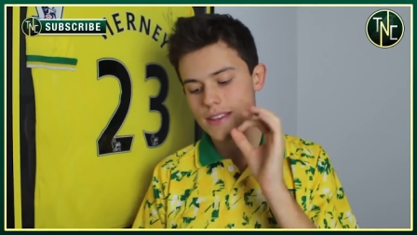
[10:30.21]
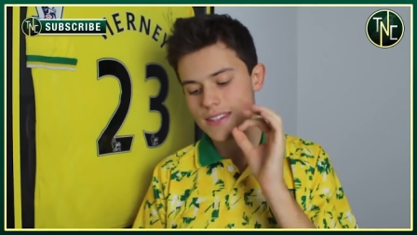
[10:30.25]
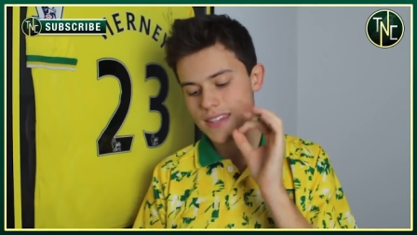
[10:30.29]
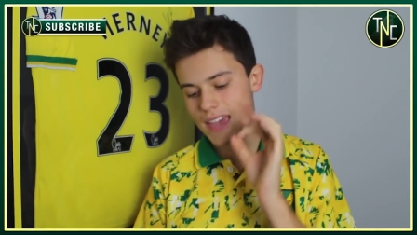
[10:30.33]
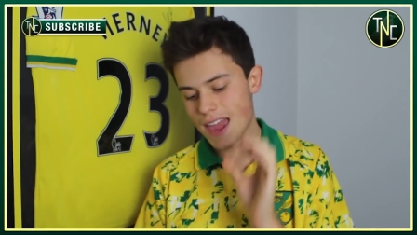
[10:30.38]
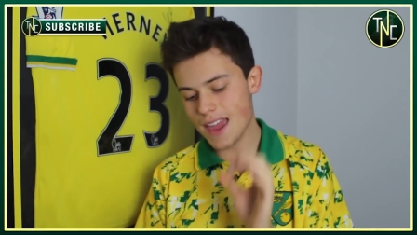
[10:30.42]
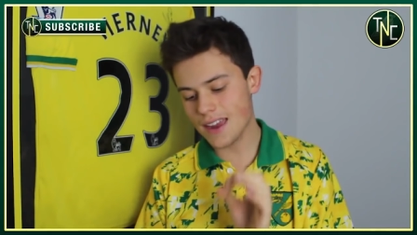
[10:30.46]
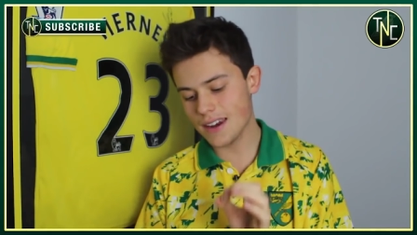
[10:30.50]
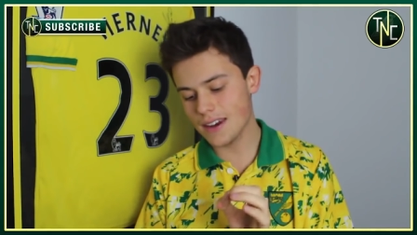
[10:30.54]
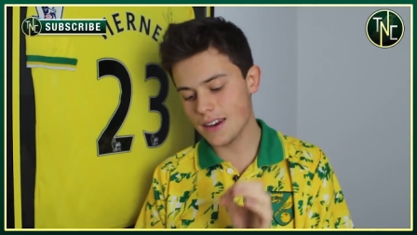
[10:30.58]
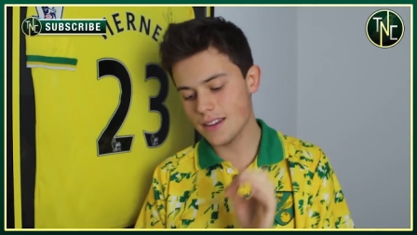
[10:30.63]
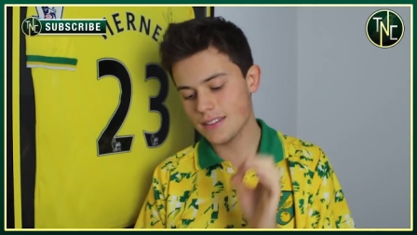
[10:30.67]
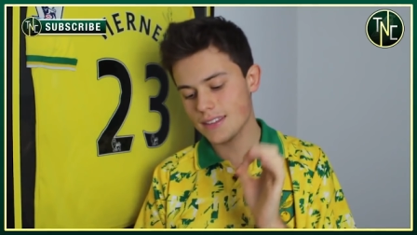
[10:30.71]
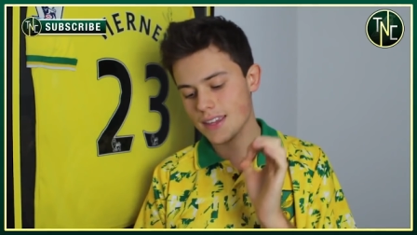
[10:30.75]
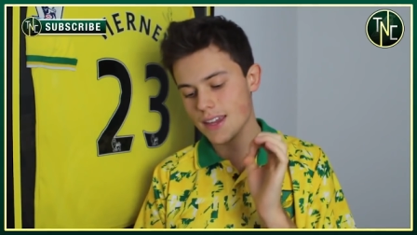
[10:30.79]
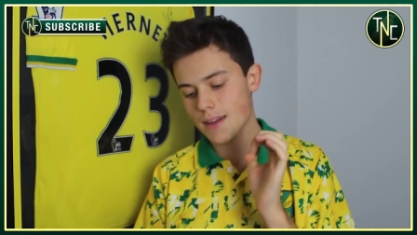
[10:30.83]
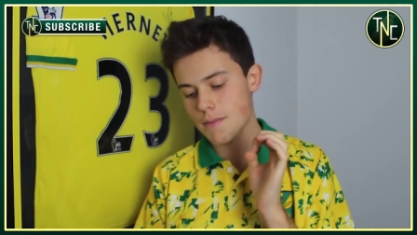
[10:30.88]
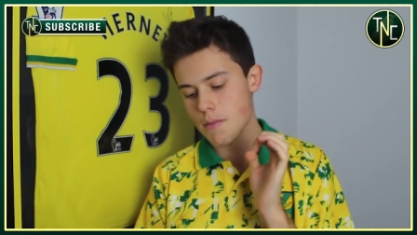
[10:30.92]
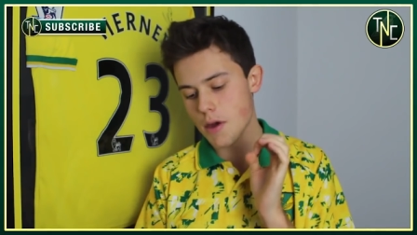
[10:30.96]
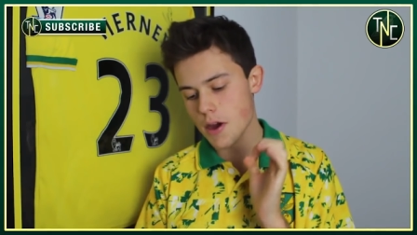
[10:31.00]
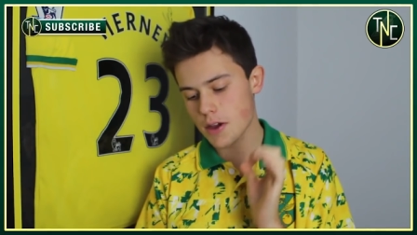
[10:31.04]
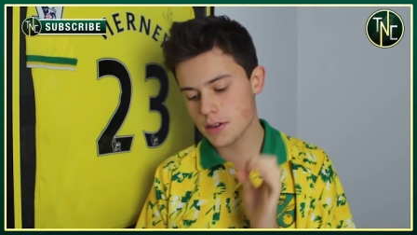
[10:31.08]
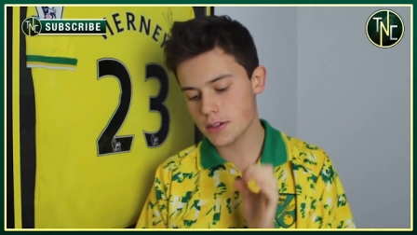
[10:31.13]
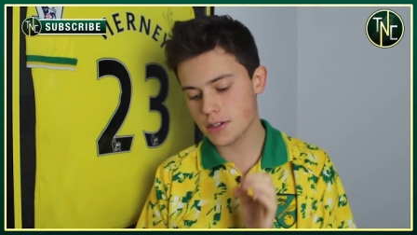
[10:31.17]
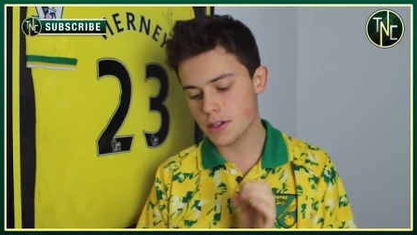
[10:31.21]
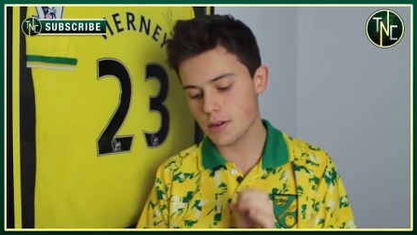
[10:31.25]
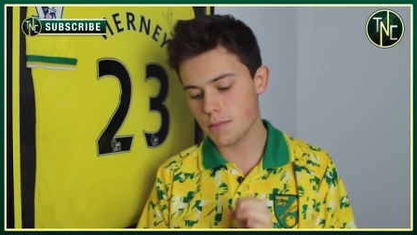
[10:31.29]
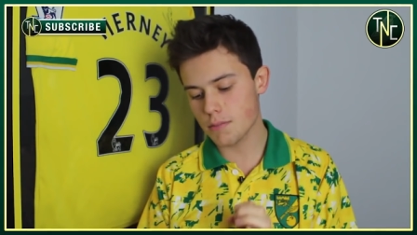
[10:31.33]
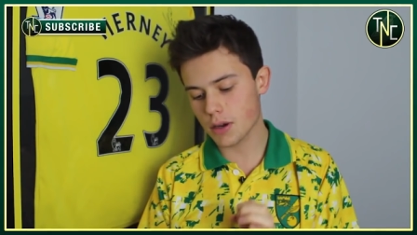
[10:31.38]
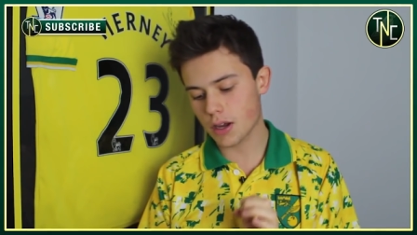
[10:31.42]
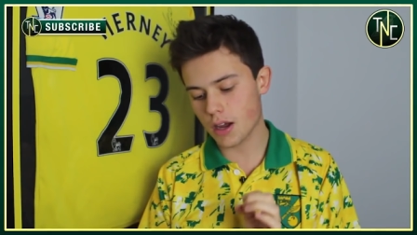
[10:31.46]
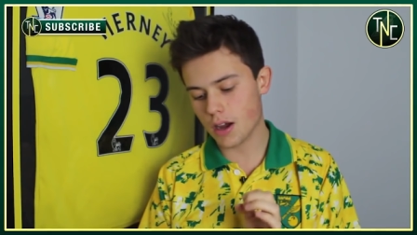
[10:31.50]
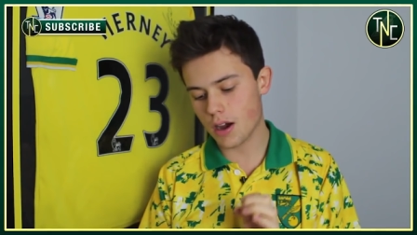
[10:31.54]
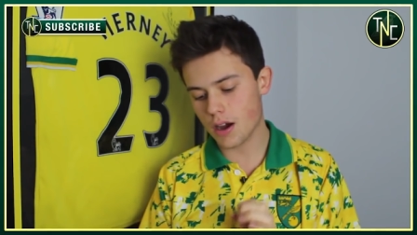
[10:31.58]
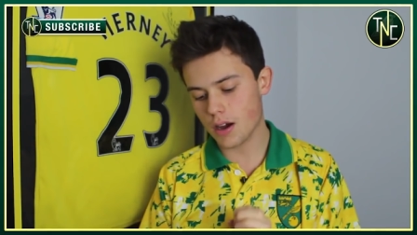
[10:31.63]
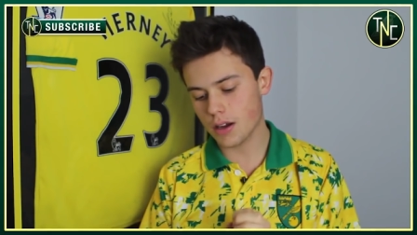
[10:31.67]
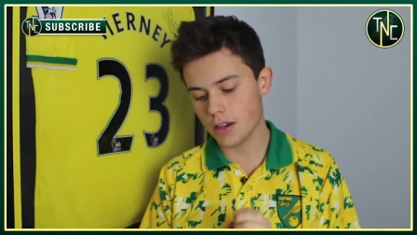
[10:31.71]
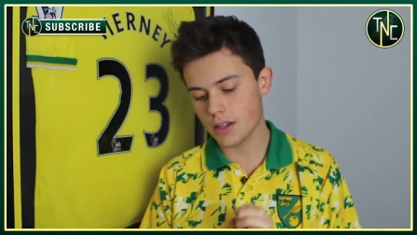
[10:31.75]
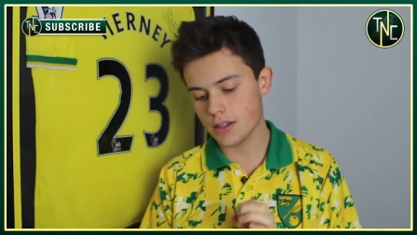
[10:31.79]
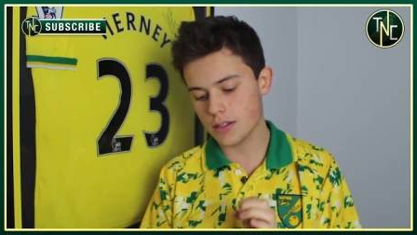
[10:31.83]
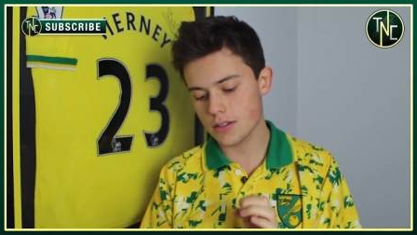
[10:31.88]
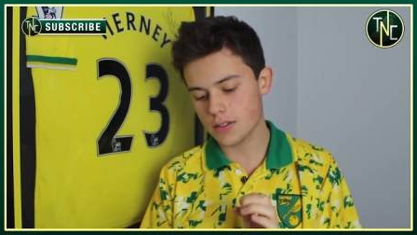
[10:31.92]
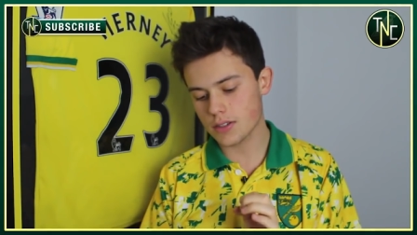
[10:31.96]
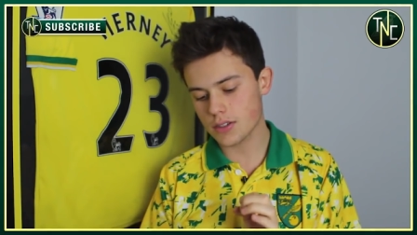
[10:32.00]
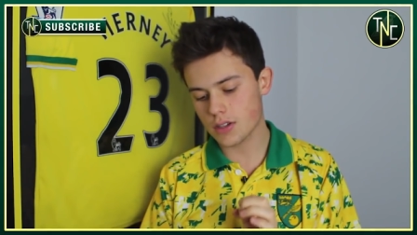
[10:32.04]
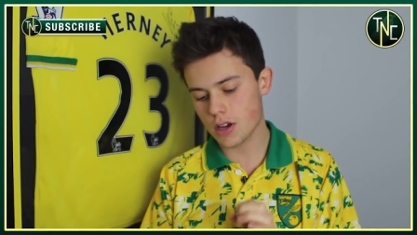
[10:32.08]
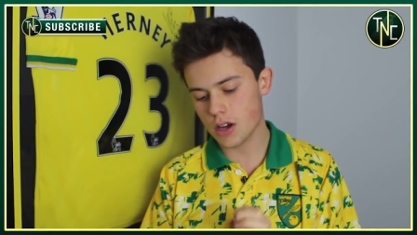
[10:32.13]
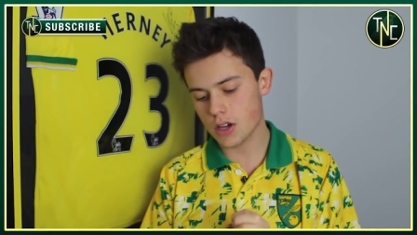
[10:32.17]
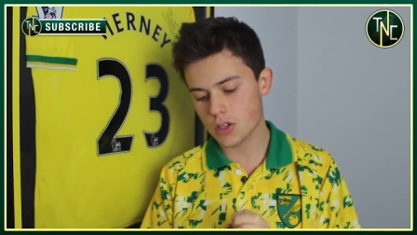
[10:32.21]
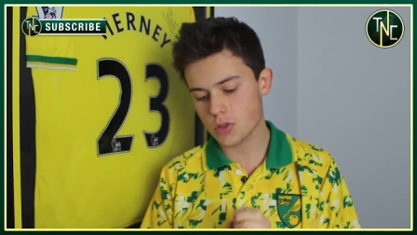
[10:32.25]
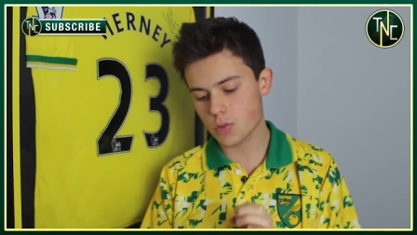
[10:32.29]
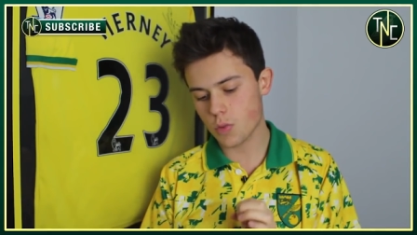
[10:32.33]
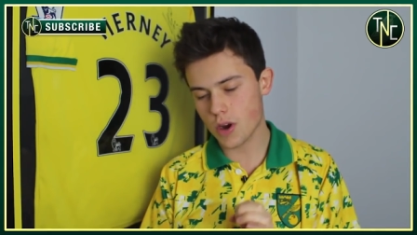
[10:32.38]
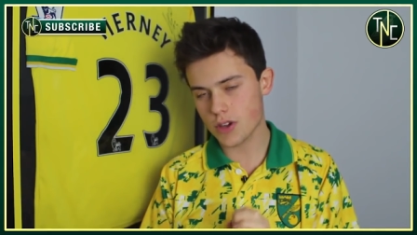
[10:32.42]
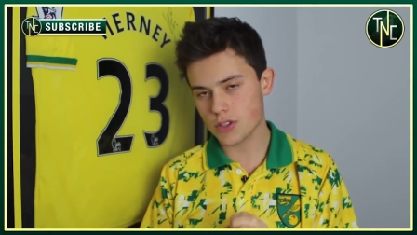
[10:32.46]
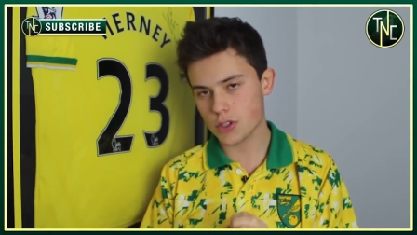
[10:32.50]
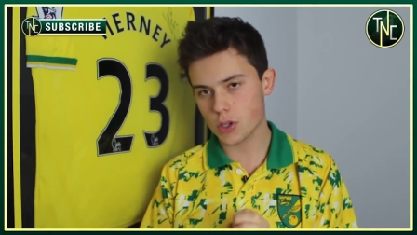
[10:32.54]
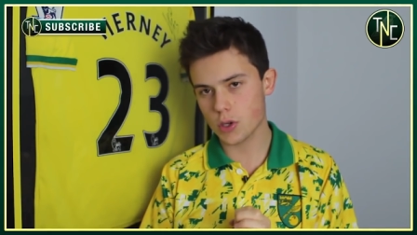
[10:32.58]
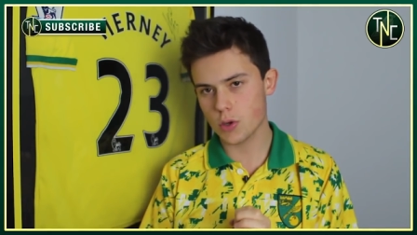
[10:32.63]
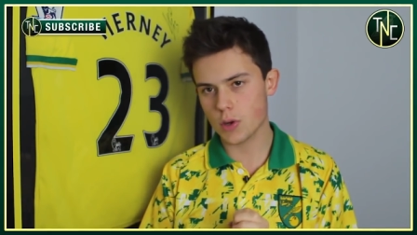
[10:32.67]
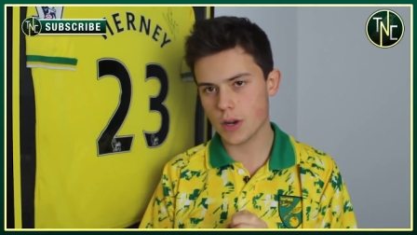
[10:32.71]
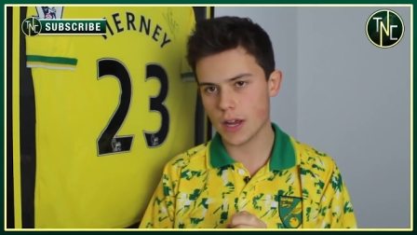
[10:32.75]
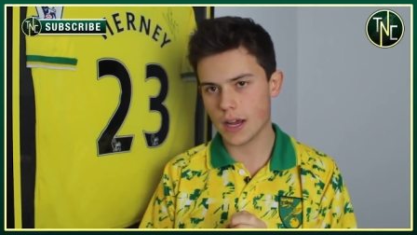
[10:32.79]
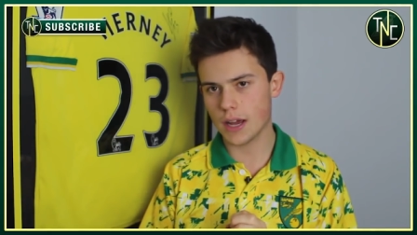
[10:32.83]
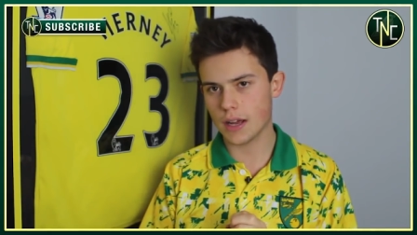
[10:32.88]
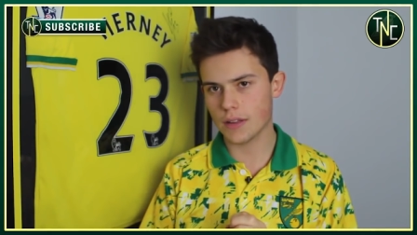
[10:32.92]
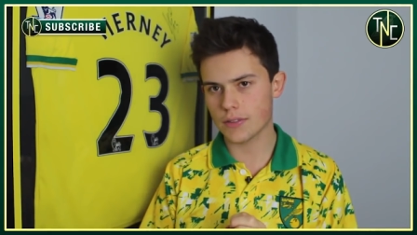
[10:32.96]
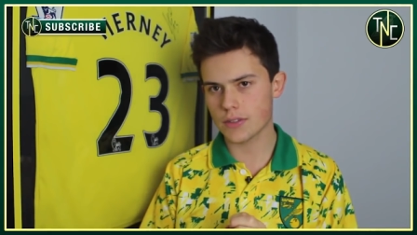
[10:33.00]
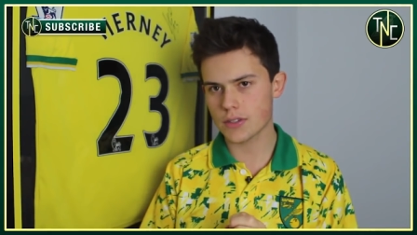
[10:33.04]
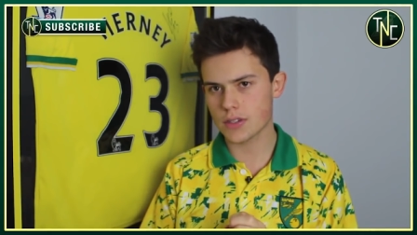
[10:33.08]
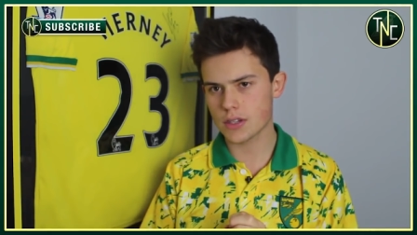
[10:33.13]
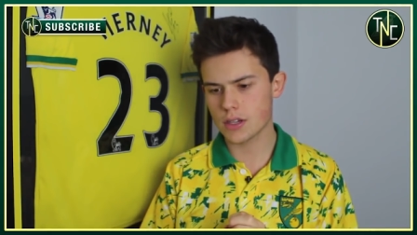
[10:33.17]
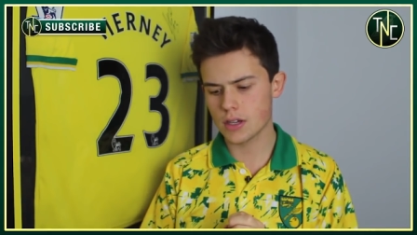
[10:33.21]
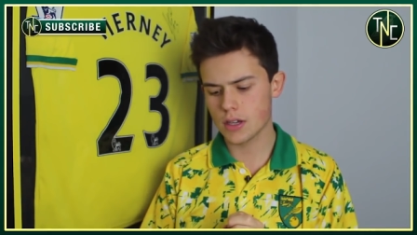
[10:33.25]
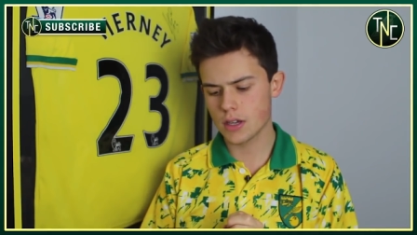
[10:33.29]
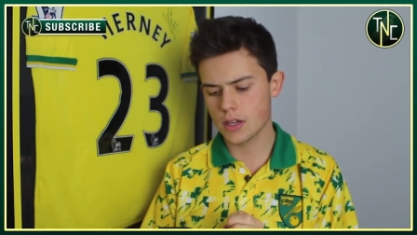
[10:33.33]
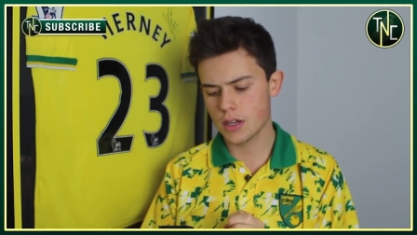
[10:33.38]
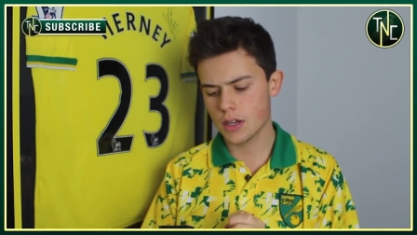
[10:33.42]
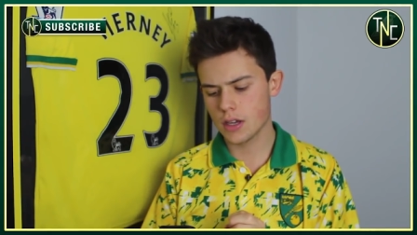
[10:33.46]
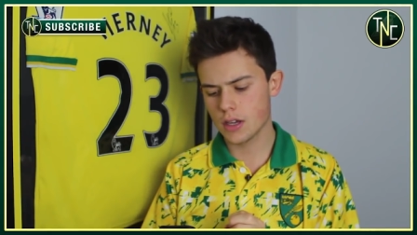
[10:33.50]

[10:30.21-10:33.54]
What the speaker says: 10 Diamercian Mukhani sized Wes Houlihans,